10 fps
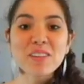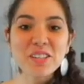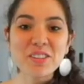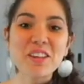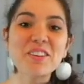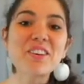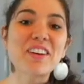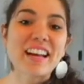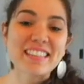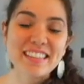So there you go,
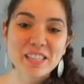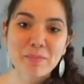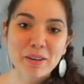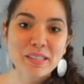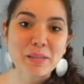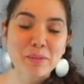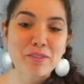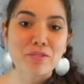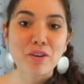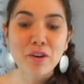guys. Here's my recipe
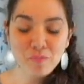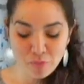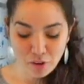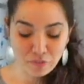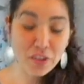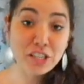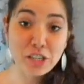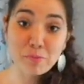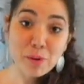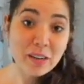for a
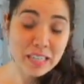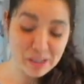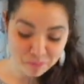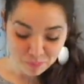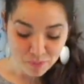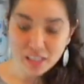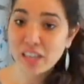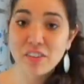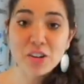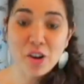fudgy brownie.
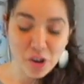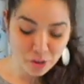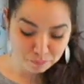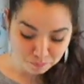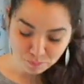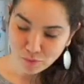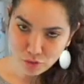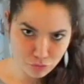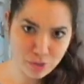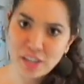Give it a go.
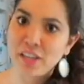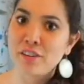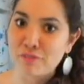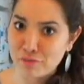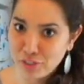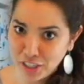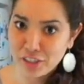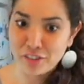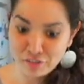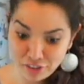It's really,
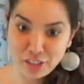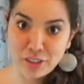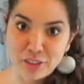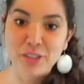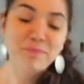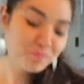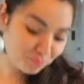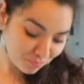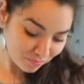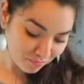really, really good.
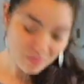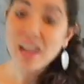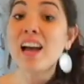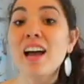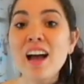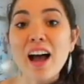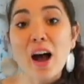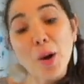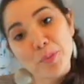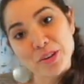I
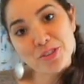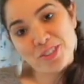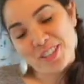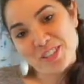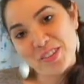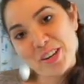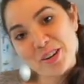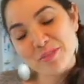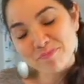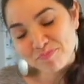hope you enjoyed this
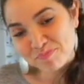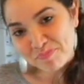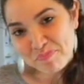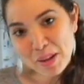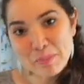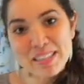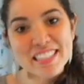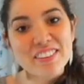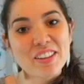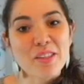video. Please
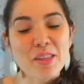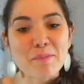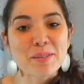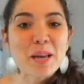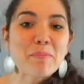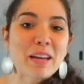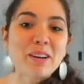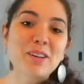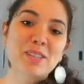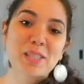give a thumbs up and
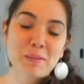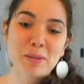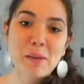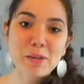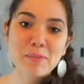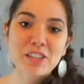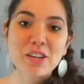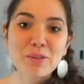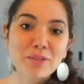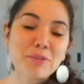also subscribe to my
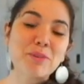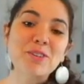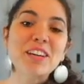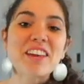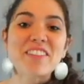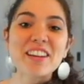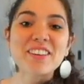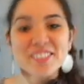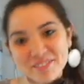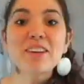channel for more cooking
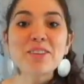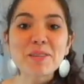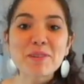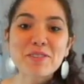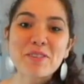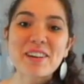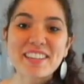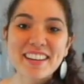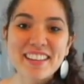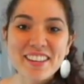videos. Thank you so much for
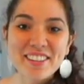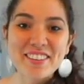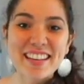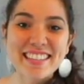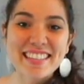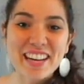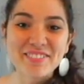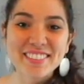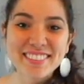watching, and I'll see you next time.